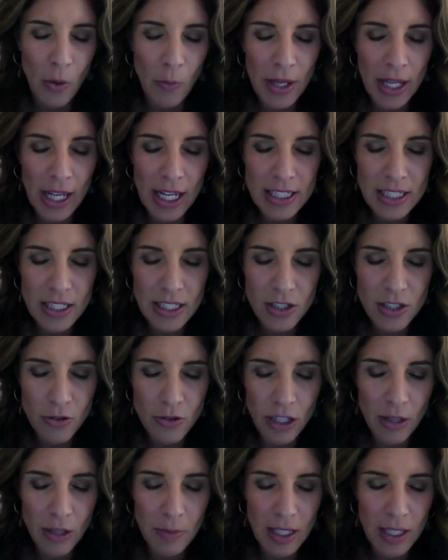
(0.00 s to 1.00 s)
We ask that you
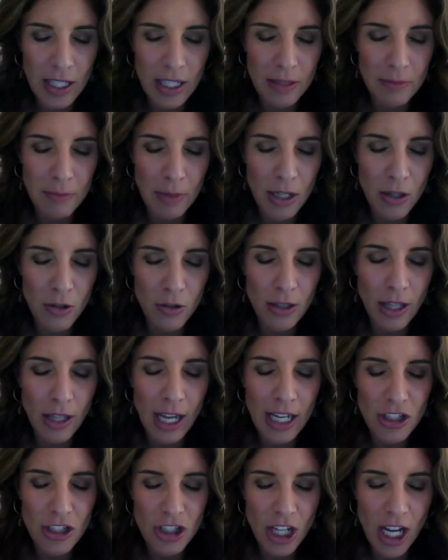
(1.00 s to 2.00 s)
come in and may your
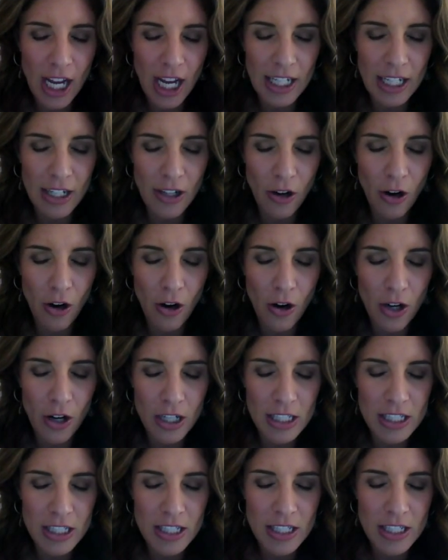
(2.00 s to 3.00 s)
light shine in our
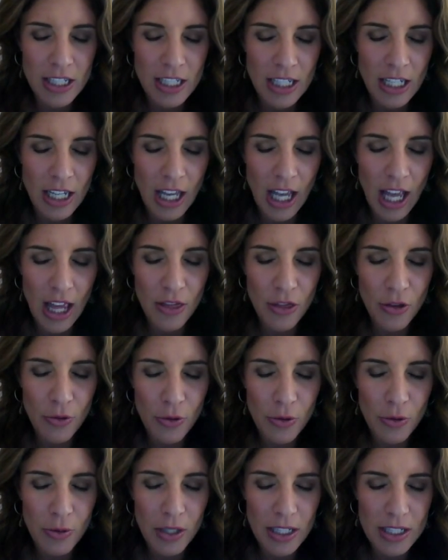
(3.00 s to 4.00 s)
hearts and
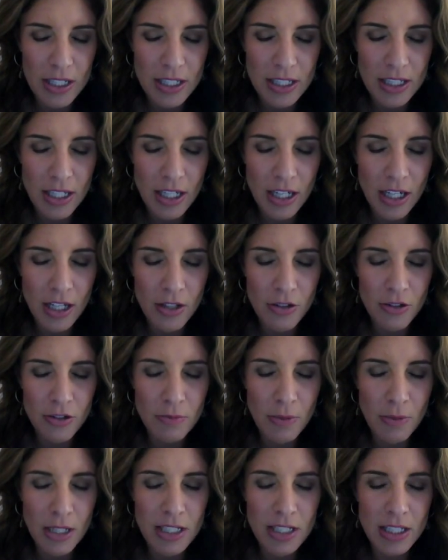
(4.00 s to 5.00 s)
through us, that others
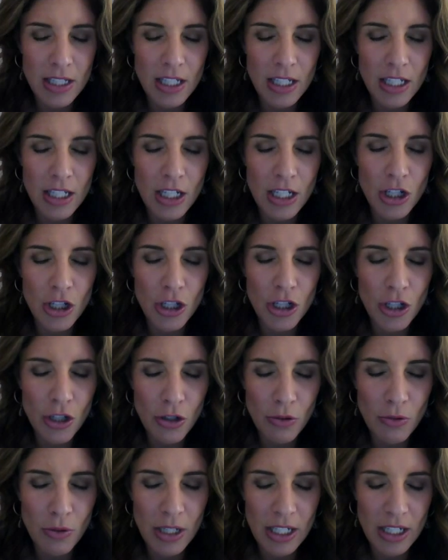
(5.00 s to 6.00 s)
may see
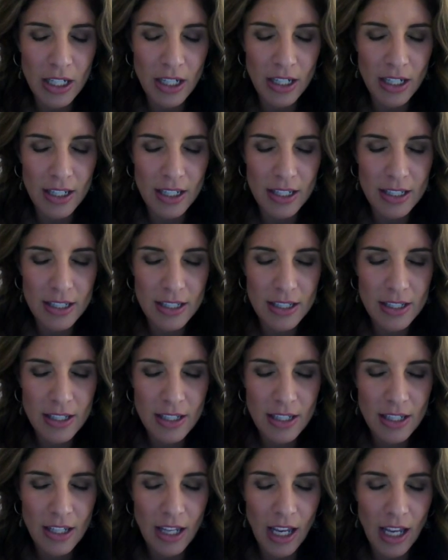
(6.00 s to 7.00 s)
you in us
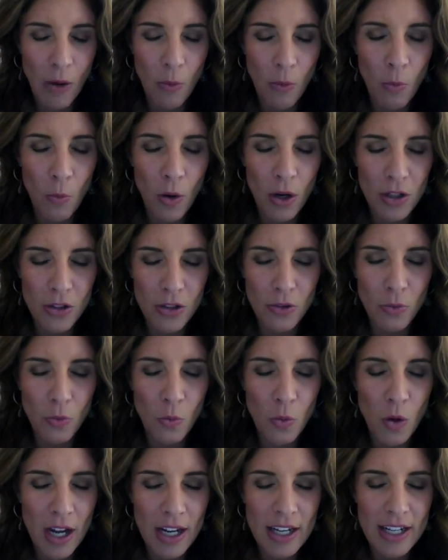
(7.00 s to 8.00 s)
and wonder
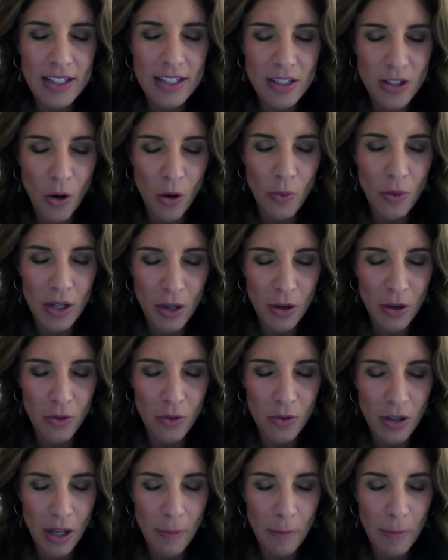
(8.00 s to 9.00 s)
what is going
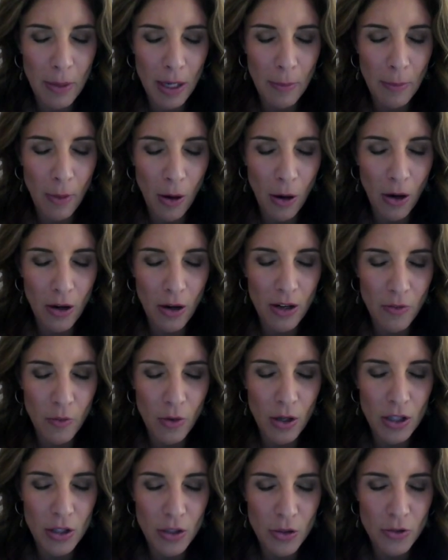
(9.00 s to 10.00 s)
on and be a part of
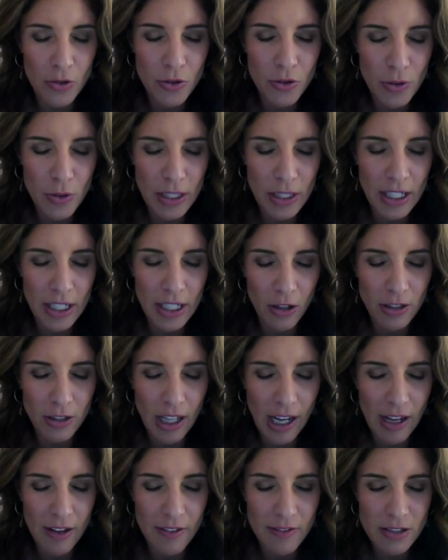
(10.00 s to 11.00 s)
what you're doing in our
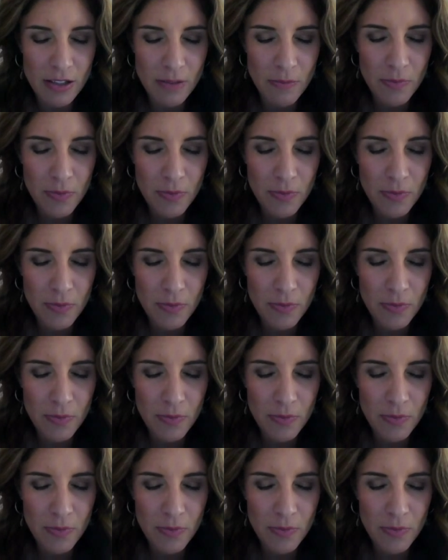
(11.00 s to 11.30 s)
lives.